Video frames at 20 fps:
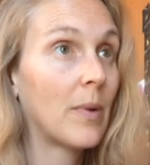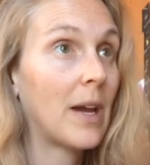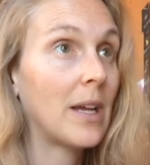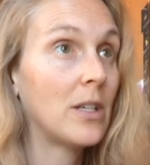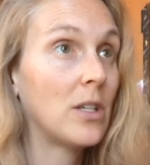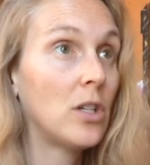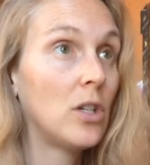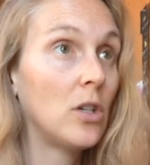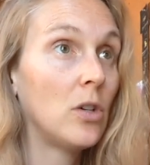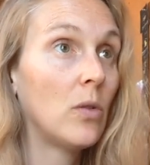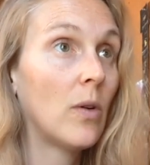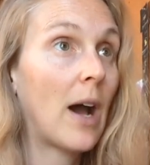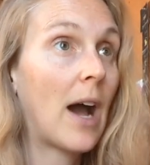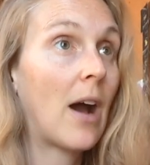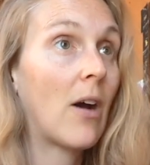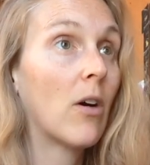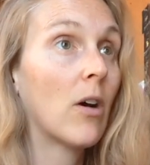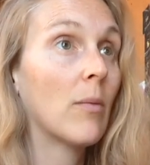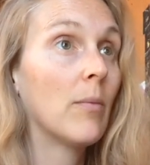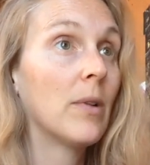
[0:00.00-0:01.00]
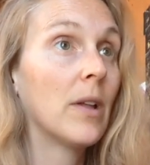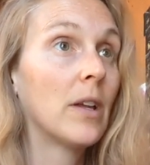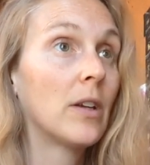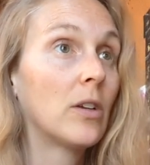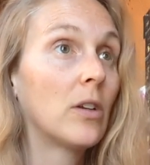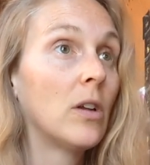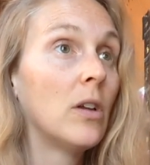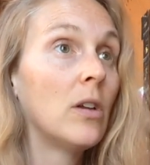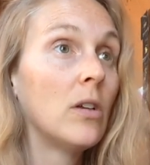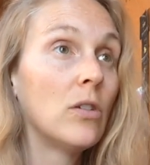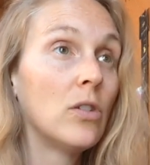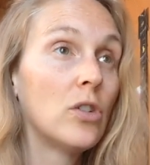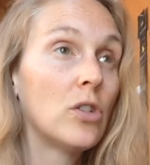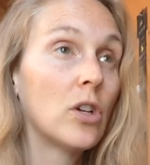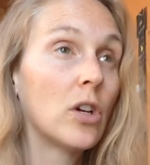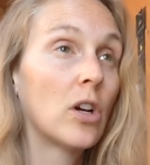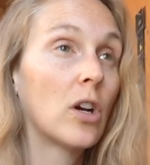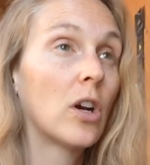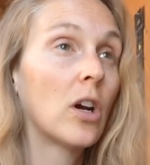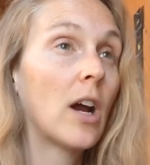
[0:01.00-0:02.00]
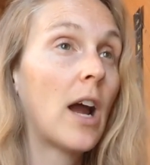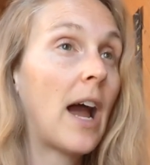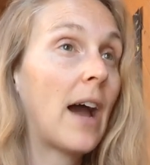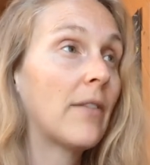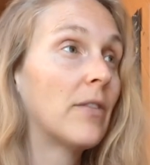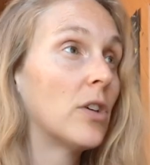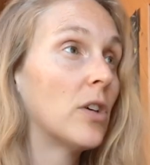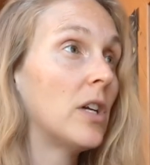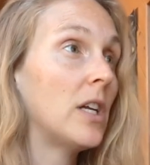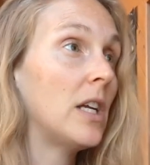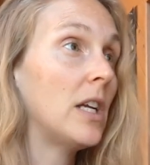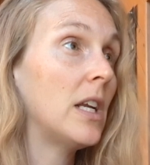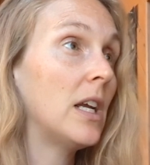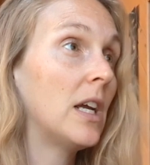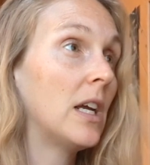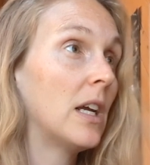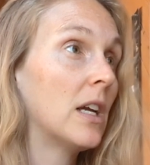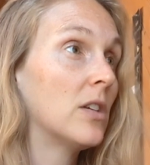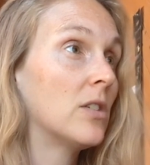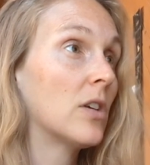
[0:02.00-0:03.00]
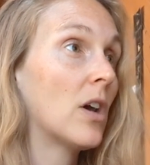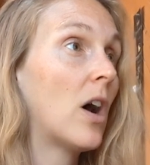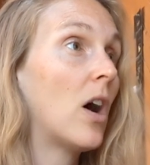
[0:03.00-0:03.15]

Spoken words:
My 2-hour blood sugar after eating is